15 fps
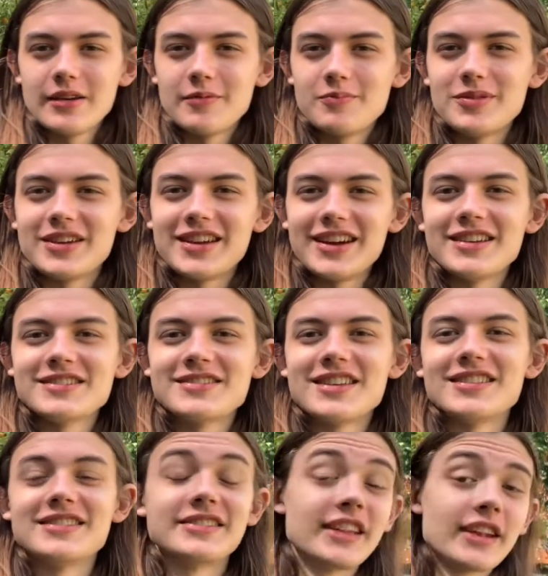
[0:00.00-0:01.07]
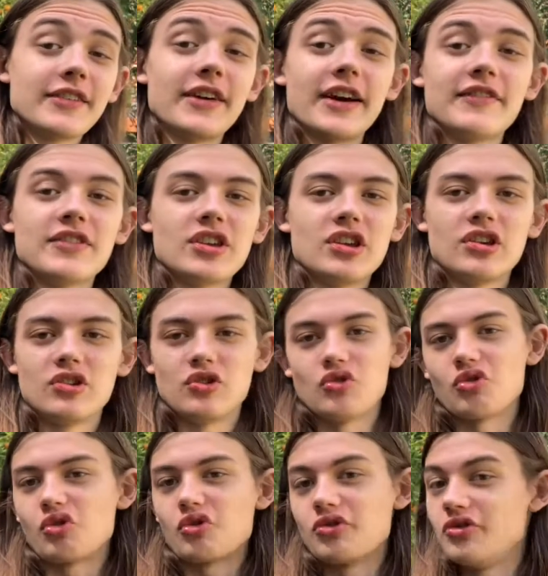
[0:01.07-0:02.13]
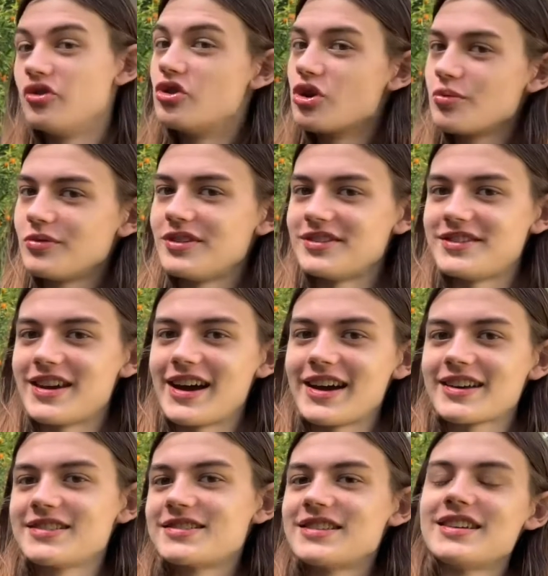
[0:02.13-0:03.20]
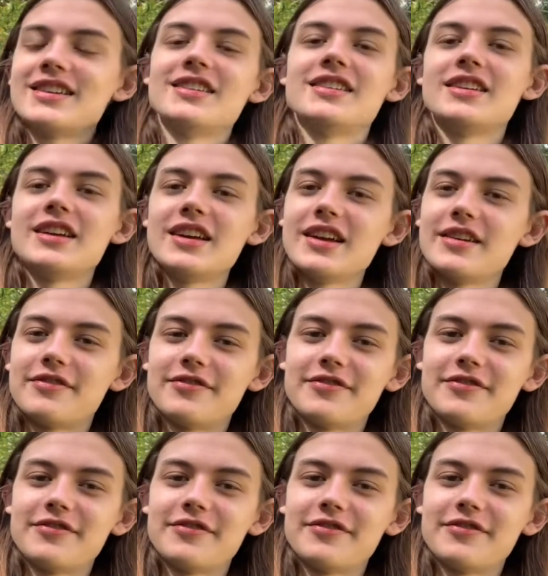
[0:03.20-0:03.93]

because instead of having your normal attacks, if